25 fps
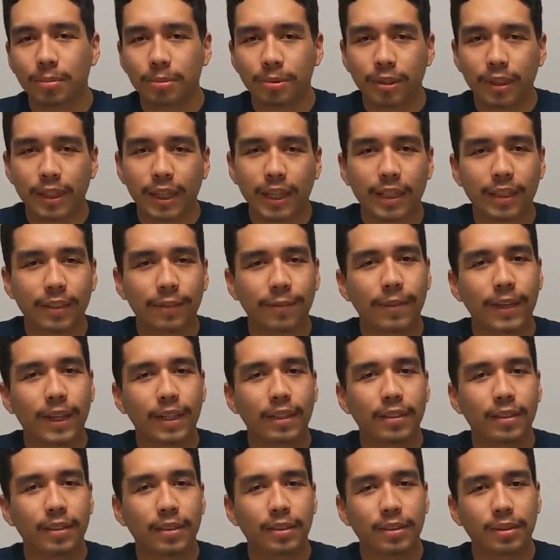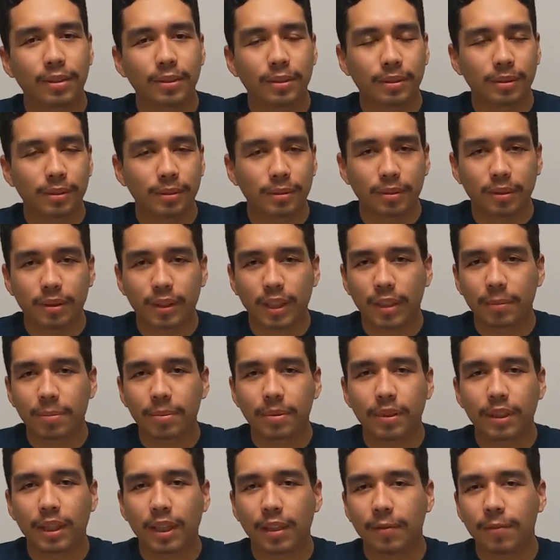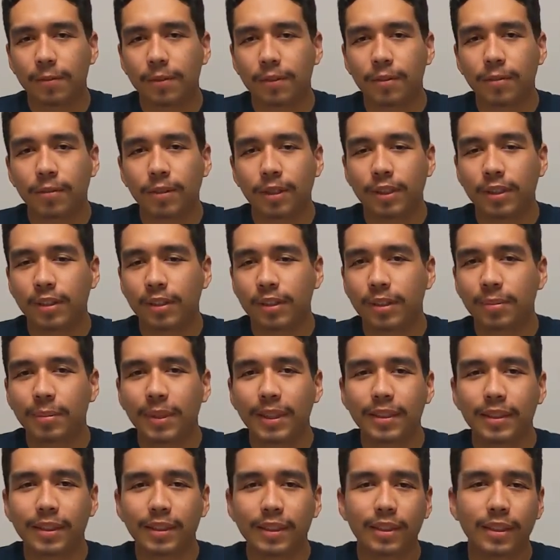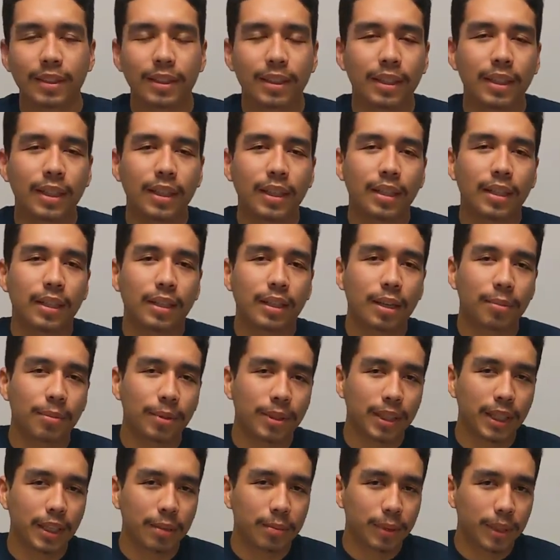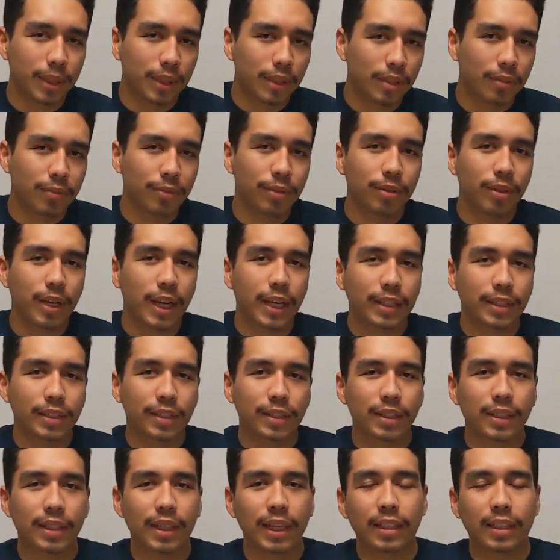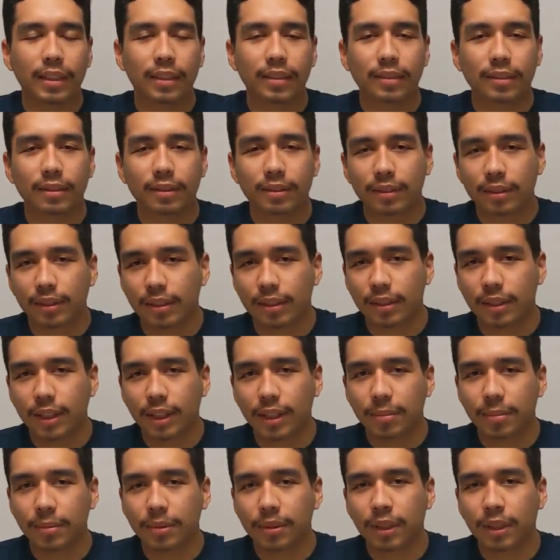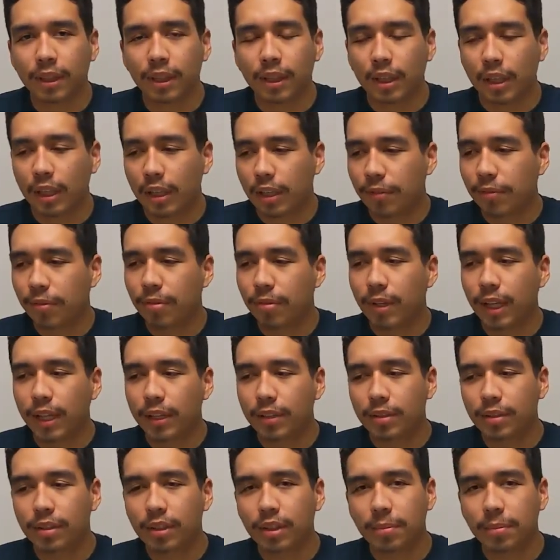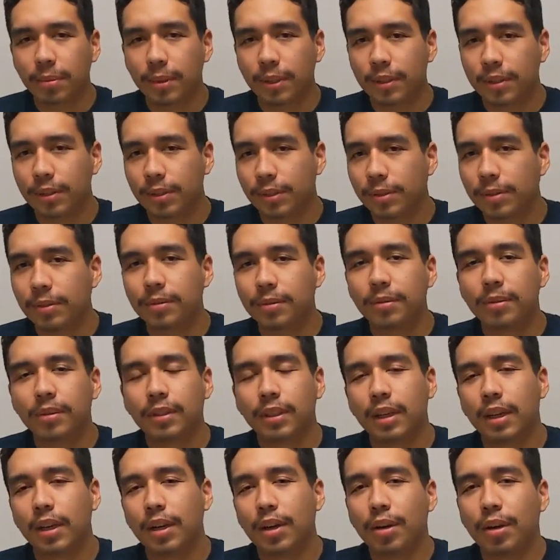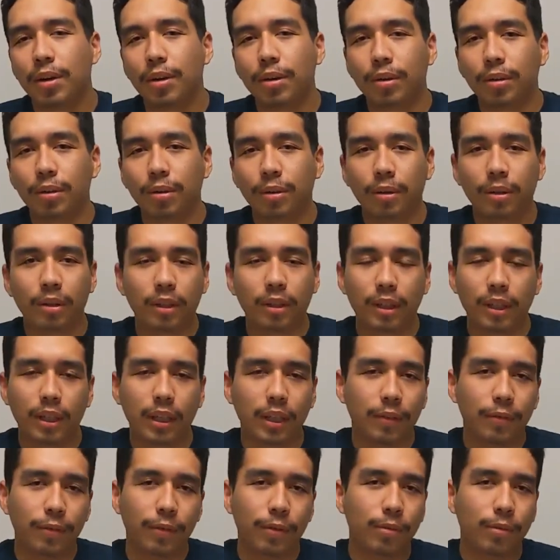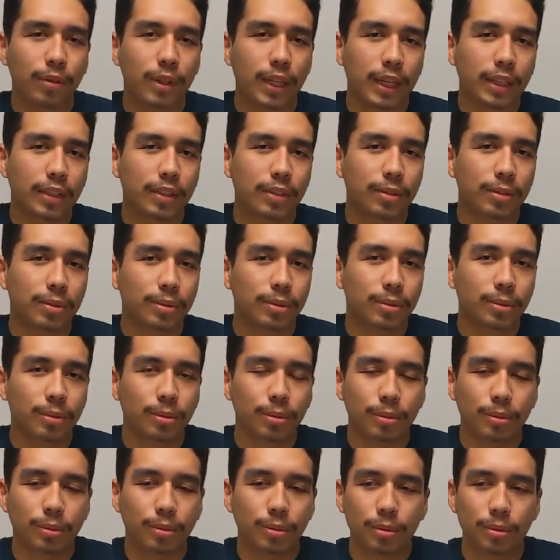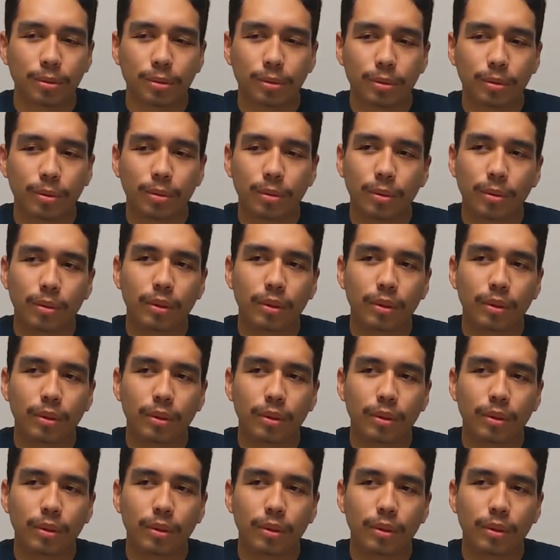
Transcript: I hope you guys find those tips helpful for your semester. Comment down below if you actually like the tips and if you would like to see a part 2, or if you would like to